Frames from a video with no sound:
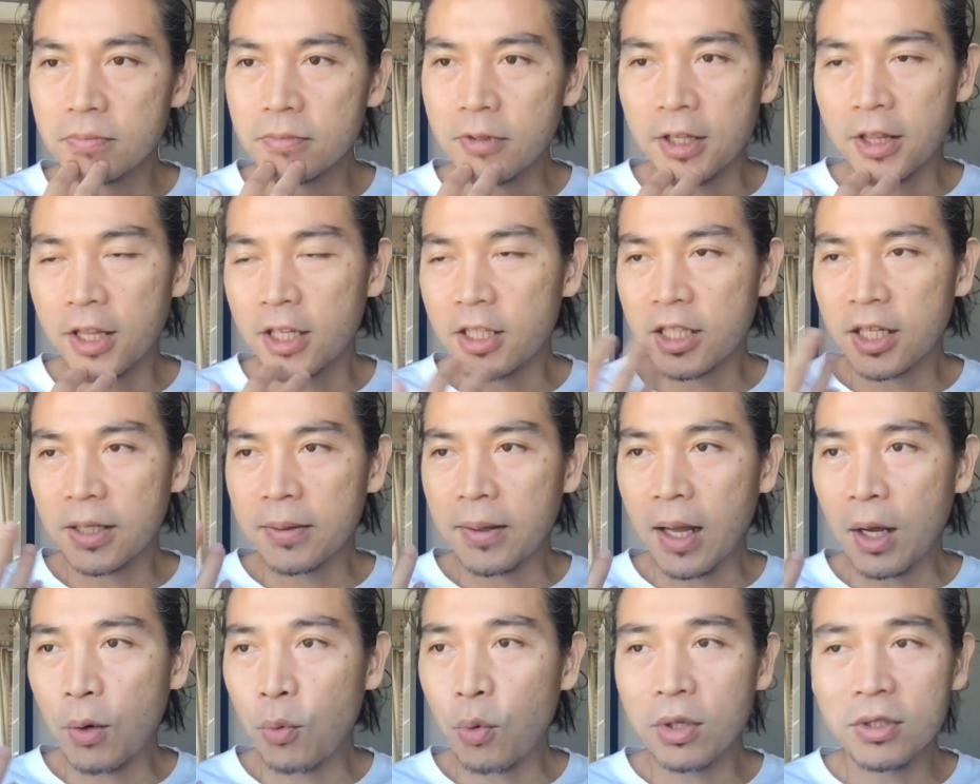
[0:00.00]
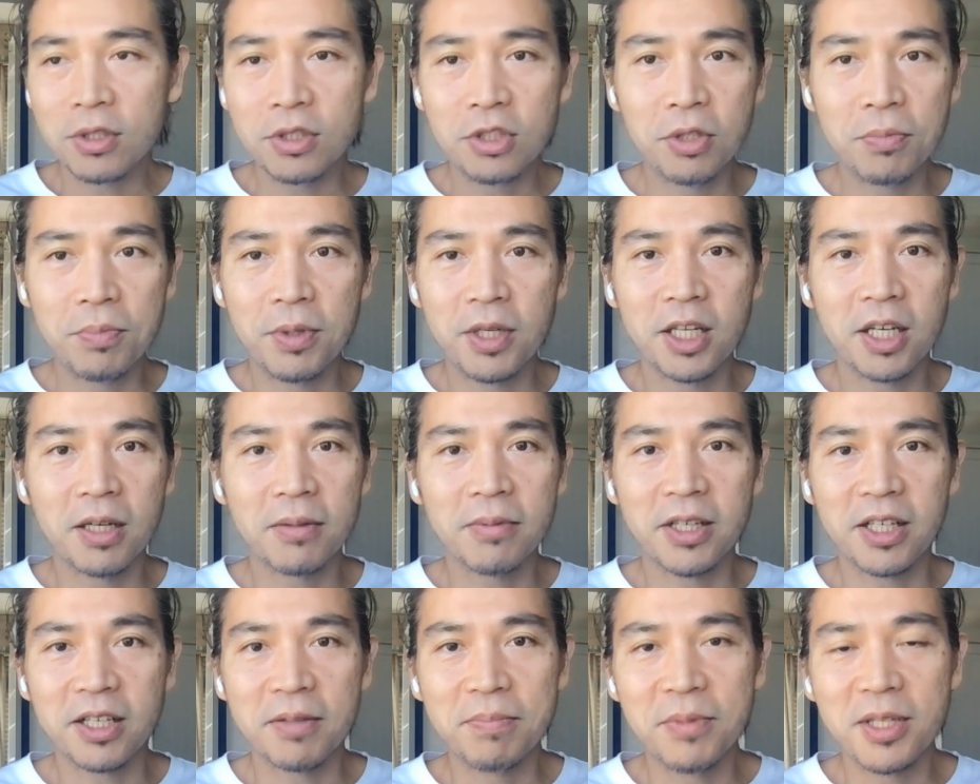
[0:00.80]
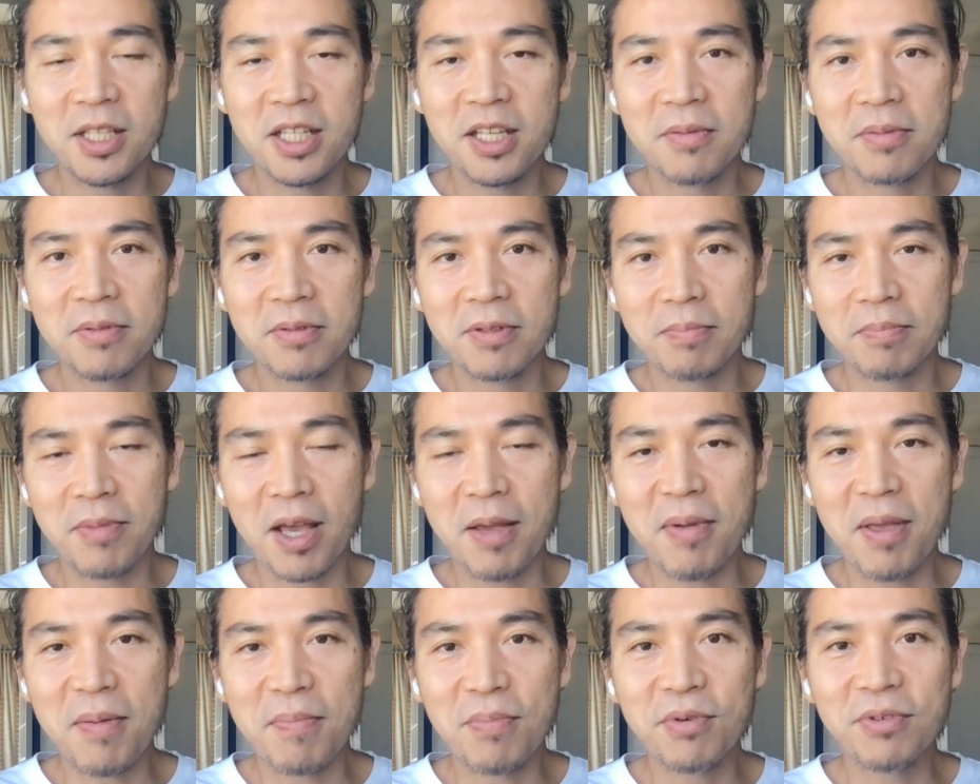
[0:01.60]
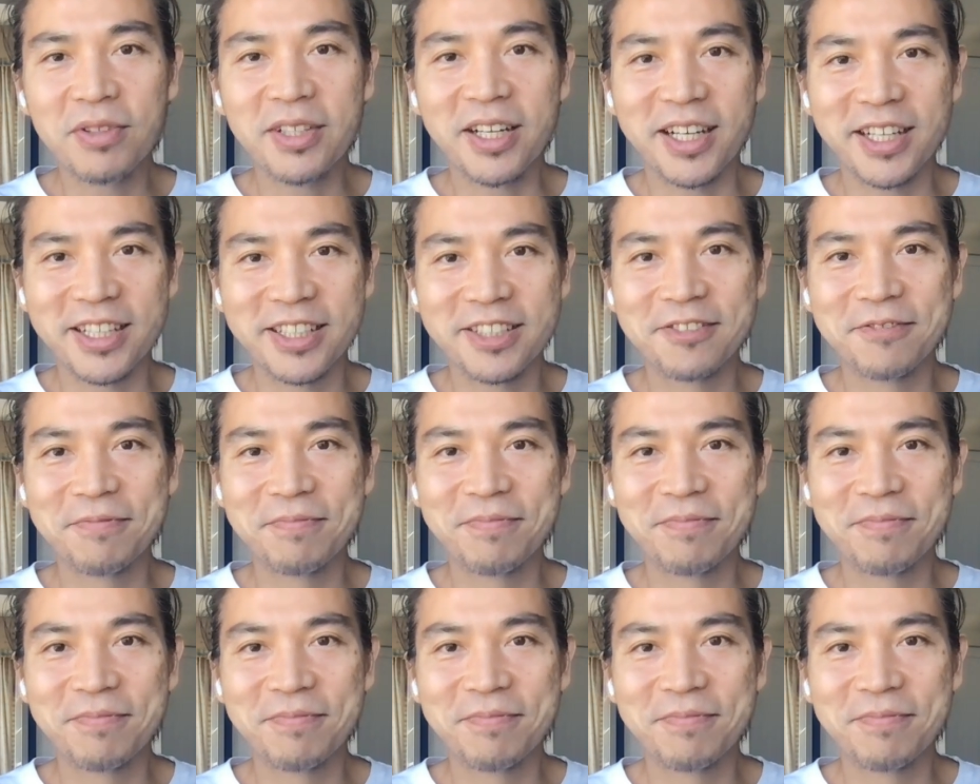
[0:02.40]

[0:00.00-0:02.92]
at that time, I wanted to become like a mini baby Buddha.